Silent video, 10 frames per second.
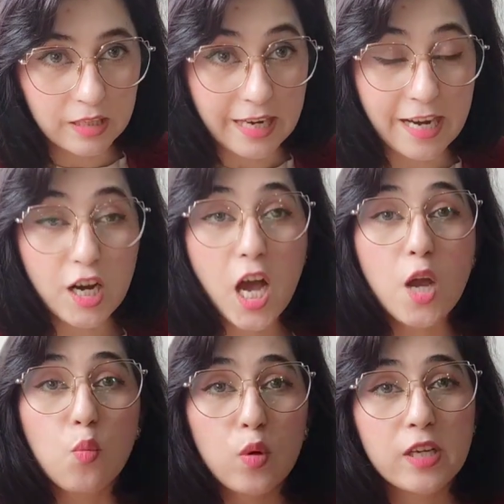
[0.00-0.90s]
here
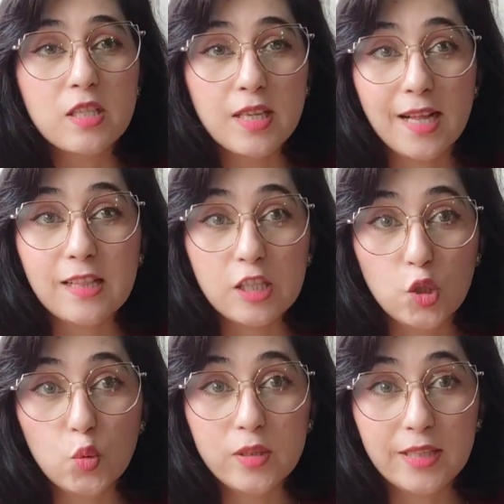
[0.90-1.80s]
I want to tell
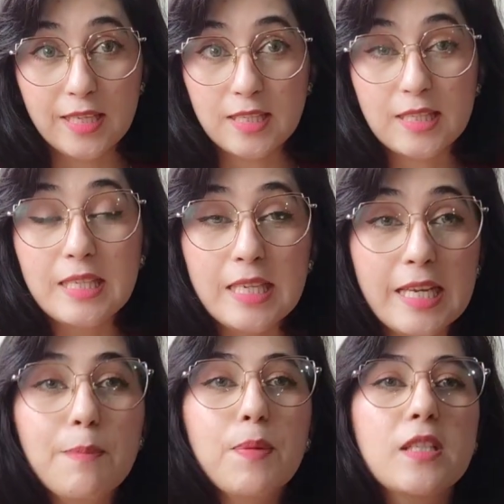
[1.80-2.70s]
you this,
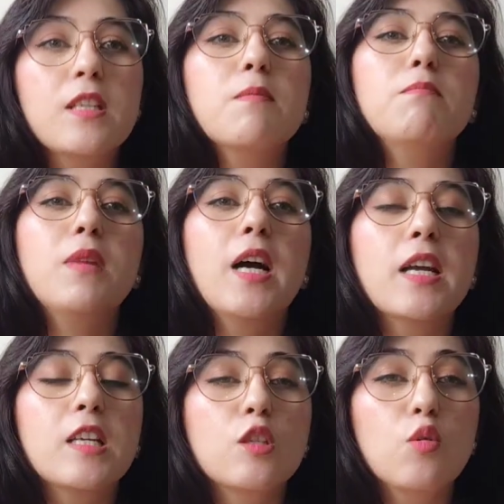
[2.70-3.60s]
keep it in
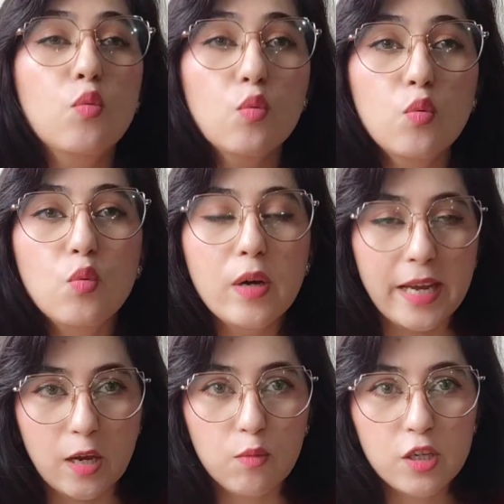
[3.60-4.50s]
mind,
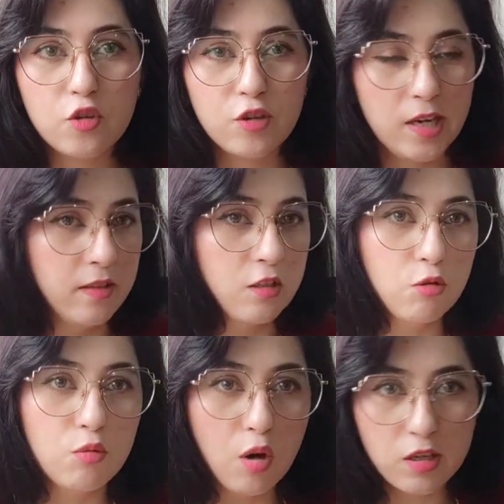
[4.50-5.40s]
whoever traveled
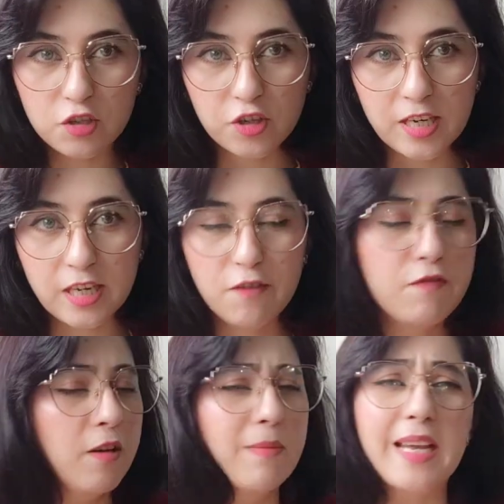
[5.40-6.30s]
to Australia
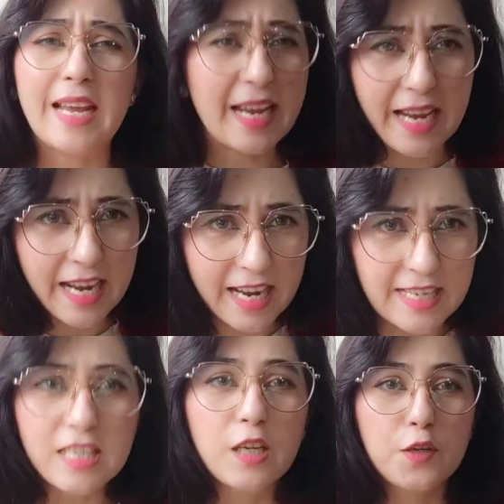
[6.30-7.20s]
from
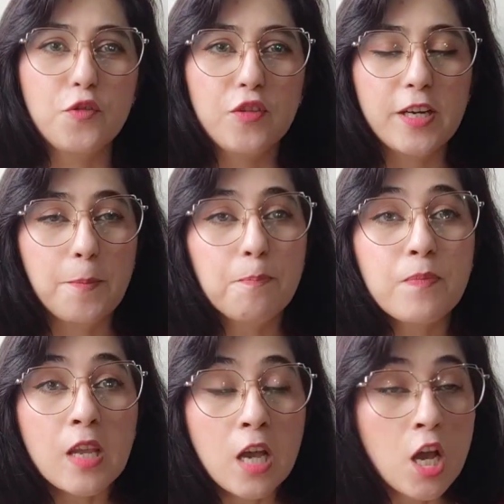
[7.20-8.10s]
any country,
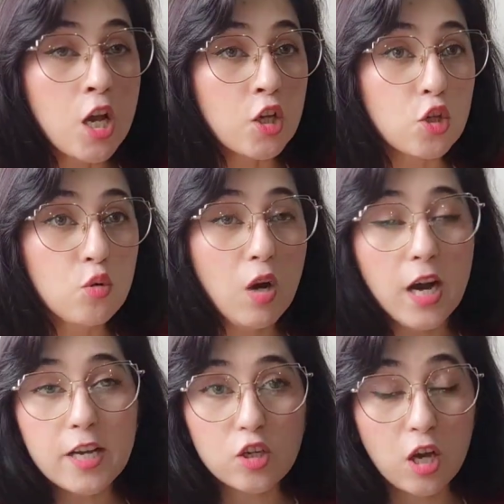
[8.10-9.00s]
you
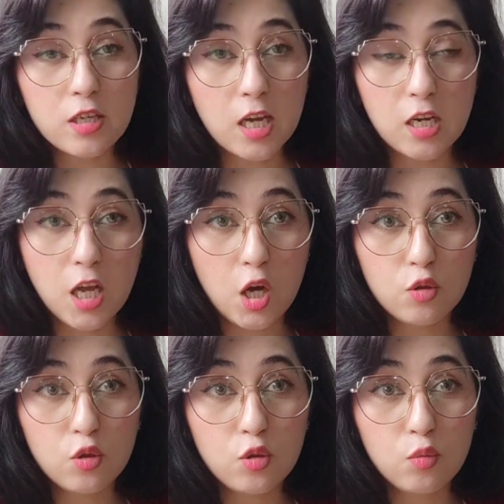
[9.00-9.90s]
are not
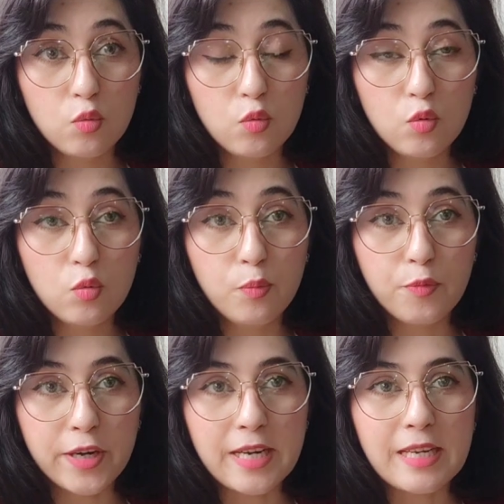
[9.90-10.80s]
allowed to
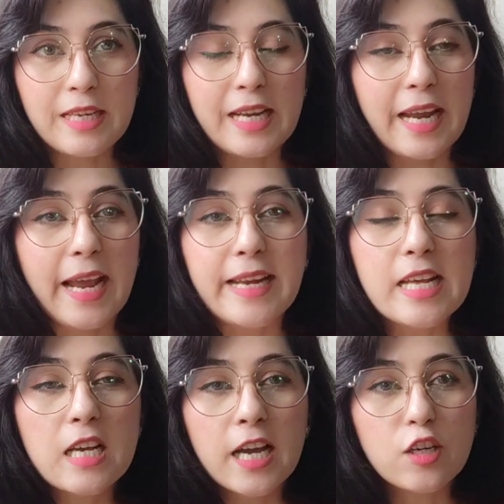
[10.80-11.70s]
bring any
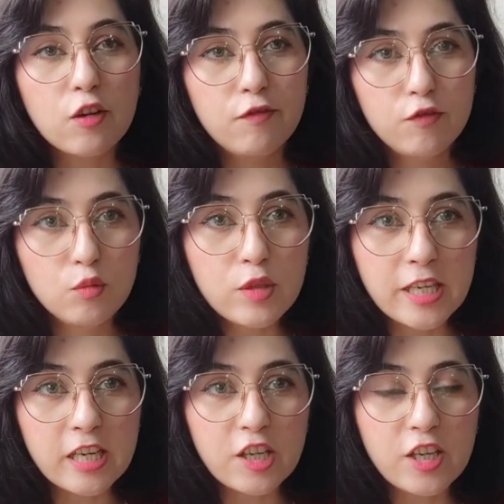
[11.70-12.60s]
kind of food
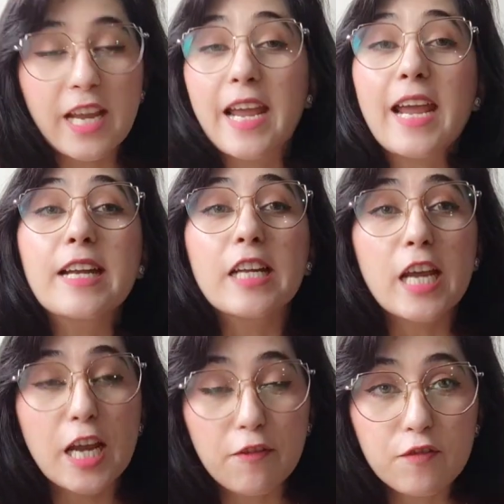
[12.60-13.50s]
here, and
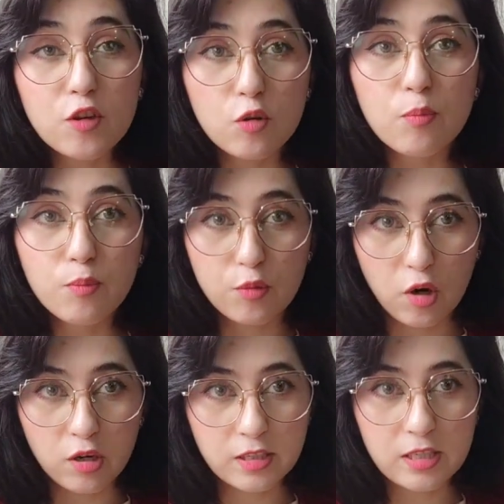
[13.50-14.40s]
if you
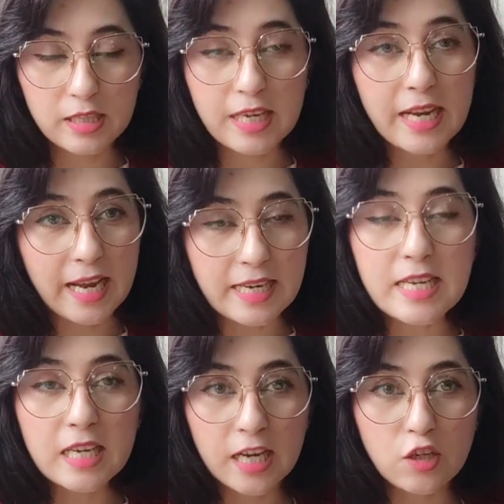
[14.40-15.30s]
brought any
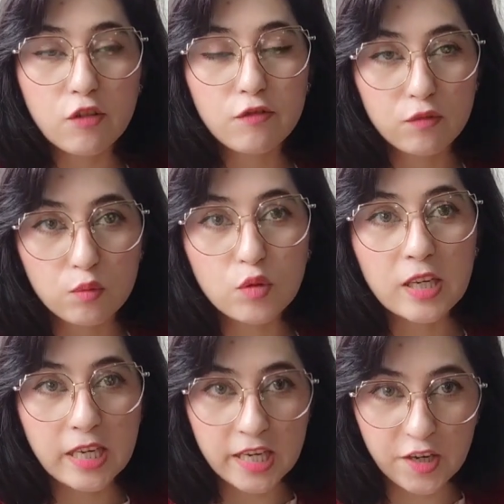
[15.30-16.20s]
kind of food
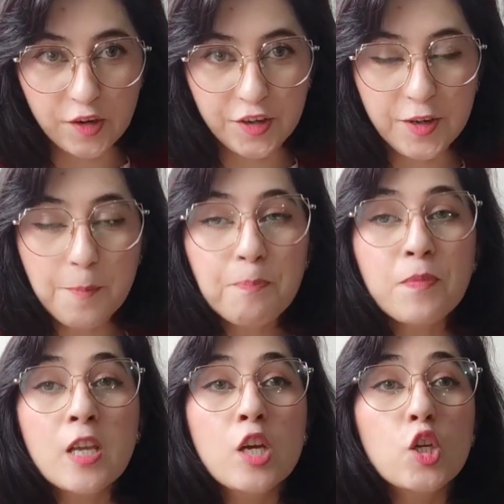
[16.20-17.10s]
here,
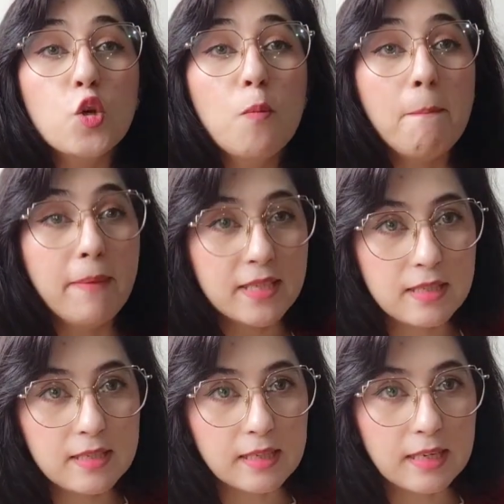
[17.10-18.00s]
you
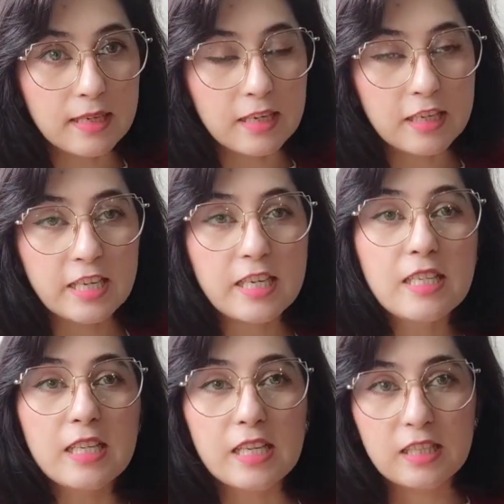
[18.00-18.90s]
must declare
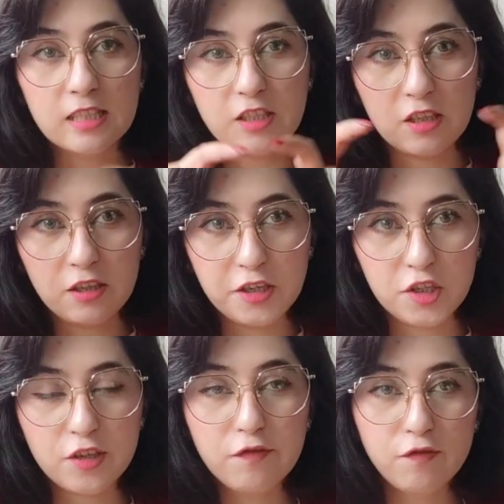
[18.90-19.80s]
it in the
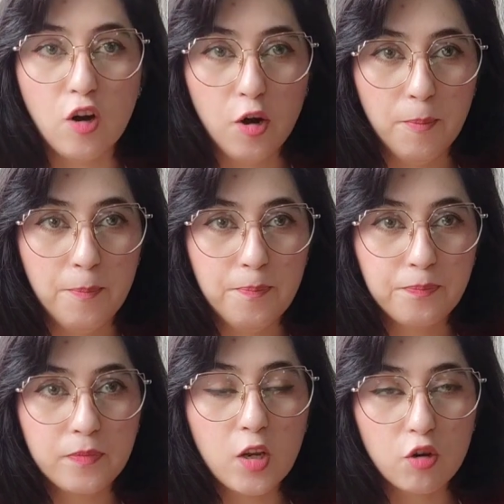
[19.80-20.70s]
declaration form.
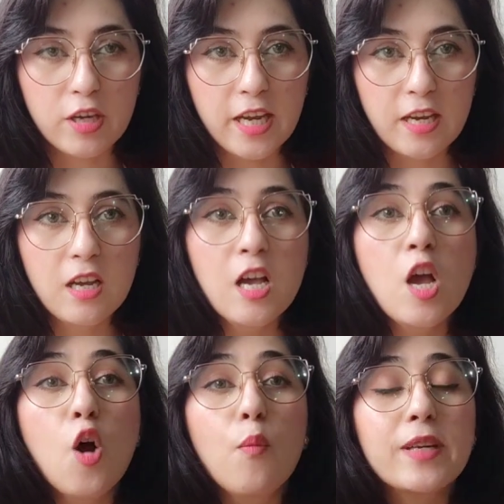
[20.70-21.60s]
Okay,
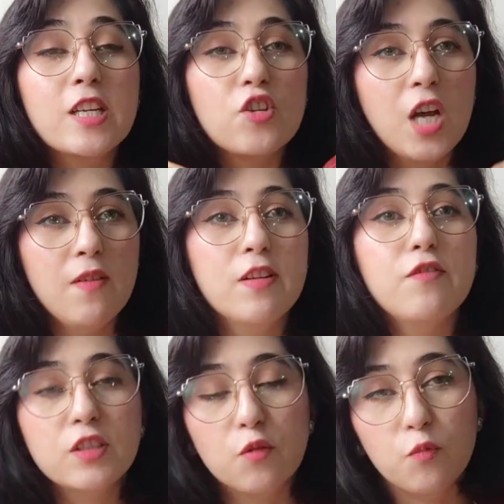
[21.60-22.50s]
when I traveled
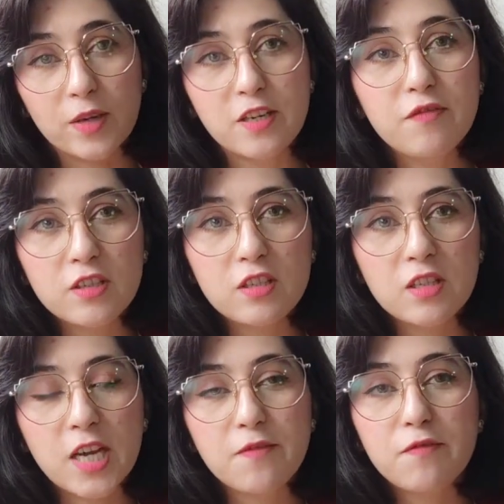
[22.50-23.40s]
for the very first
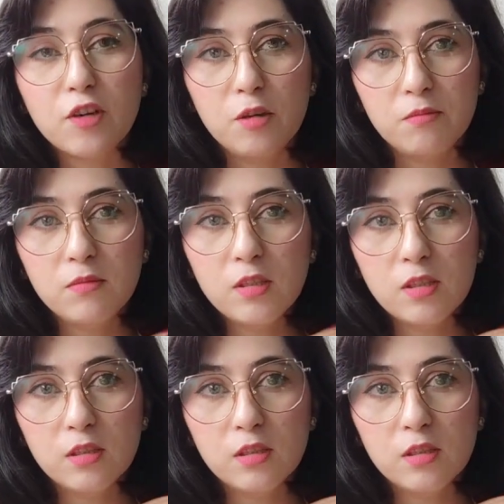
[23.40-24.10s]
time from